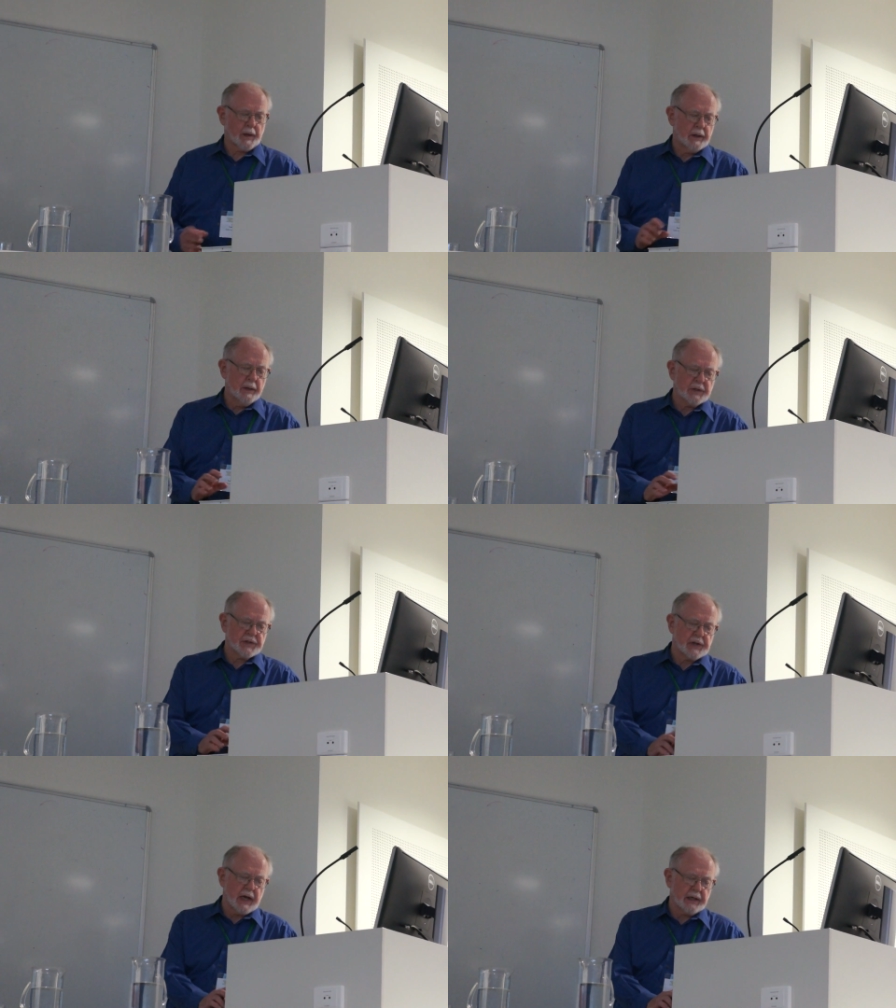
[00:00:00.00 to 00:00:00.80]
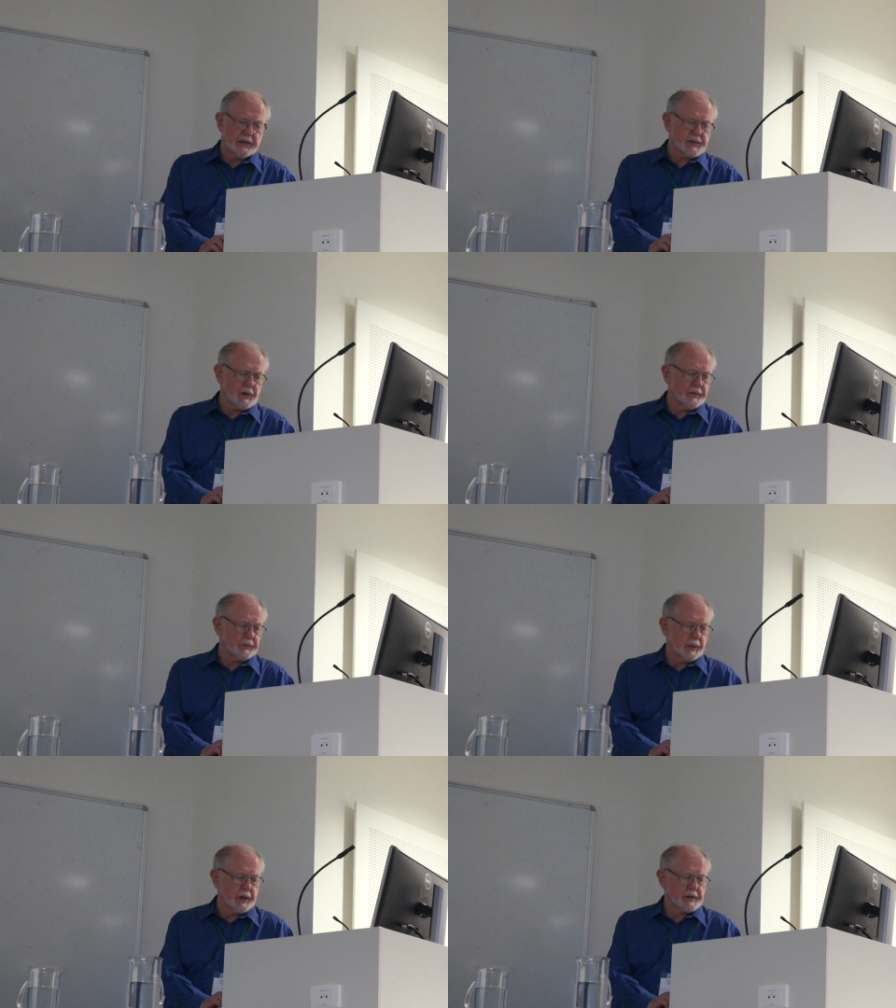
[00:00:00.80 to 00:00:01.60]
Image stacking
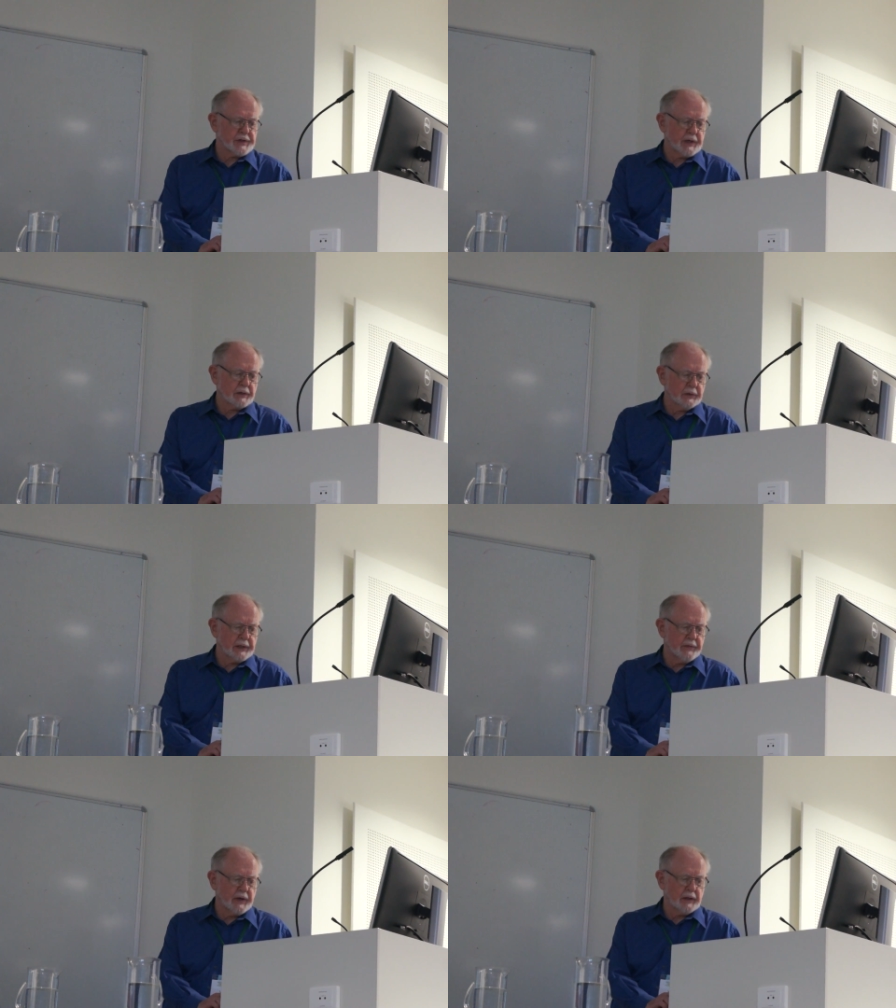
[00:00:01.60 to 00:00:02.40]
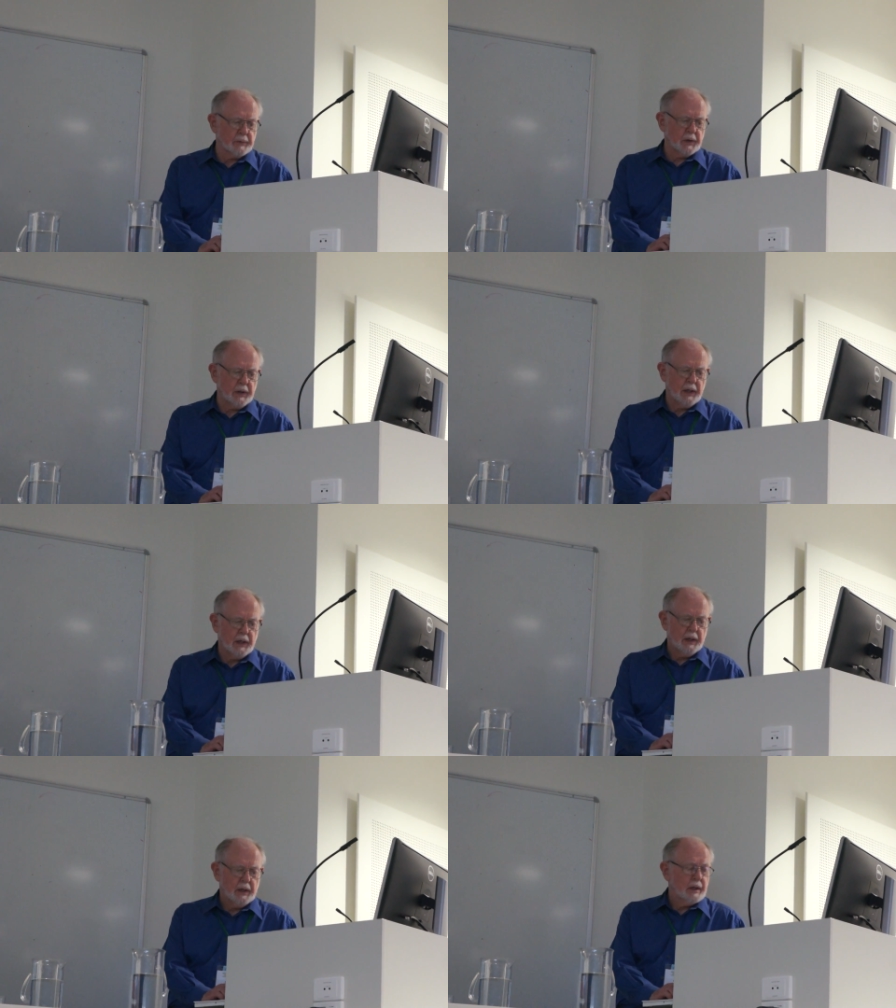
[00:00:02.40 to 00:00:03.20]
software is generally available,
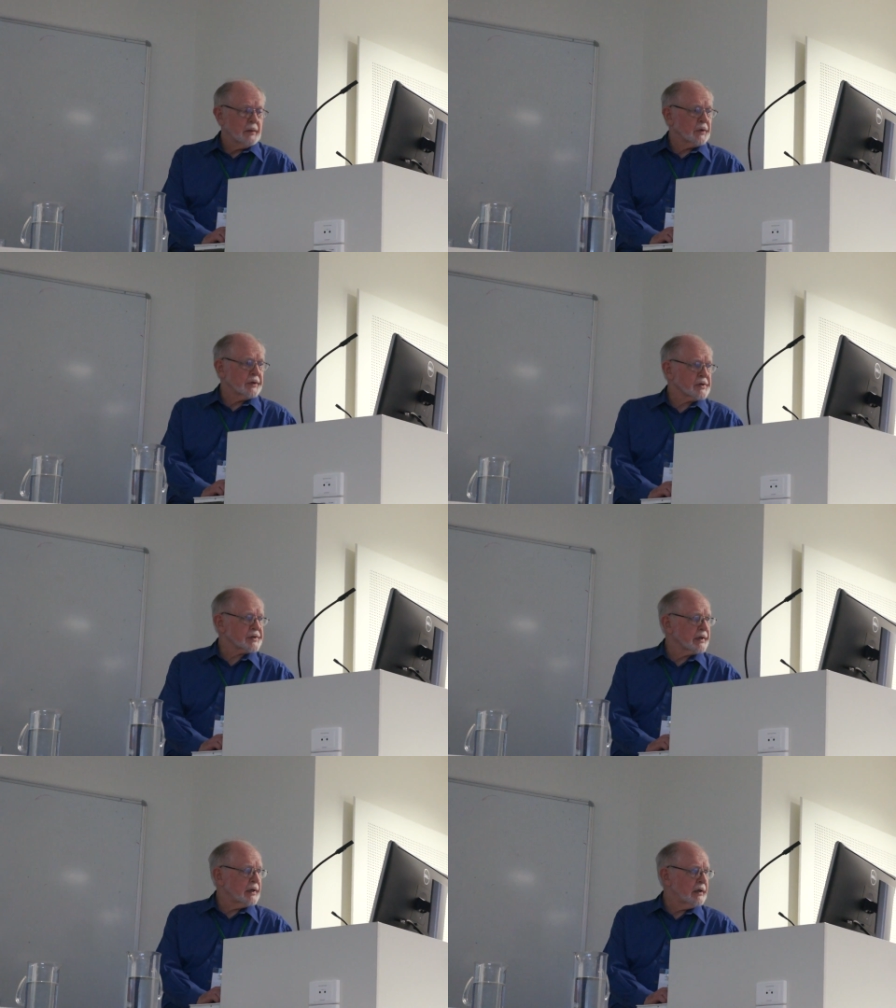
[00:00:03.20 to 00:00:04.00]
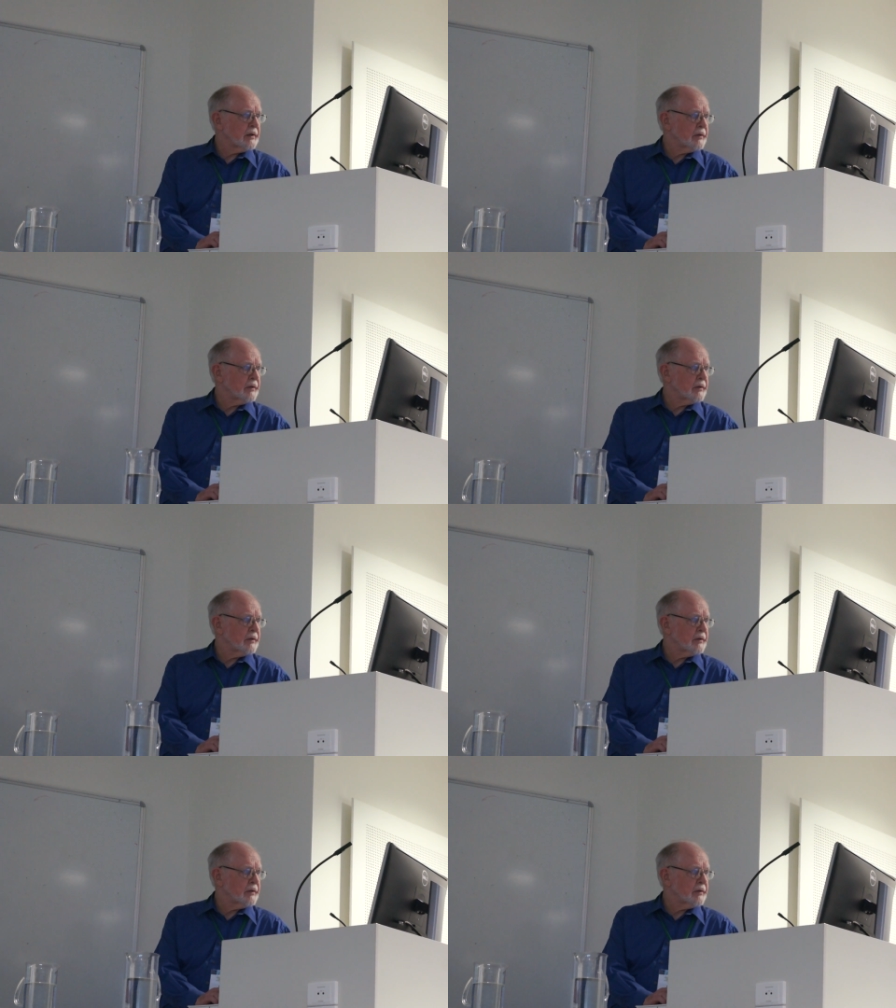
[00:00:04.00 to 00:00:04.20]
producing